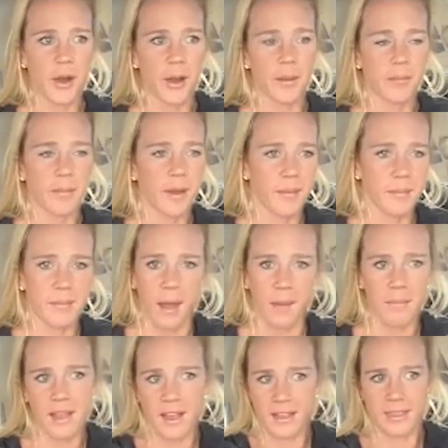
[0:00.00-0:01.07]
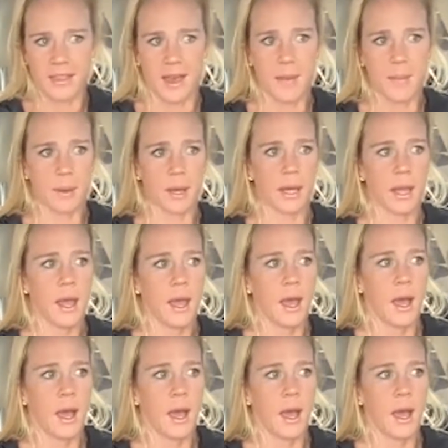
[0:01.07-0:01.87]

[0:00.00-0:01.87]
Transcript: I'm I'm I'm like that, but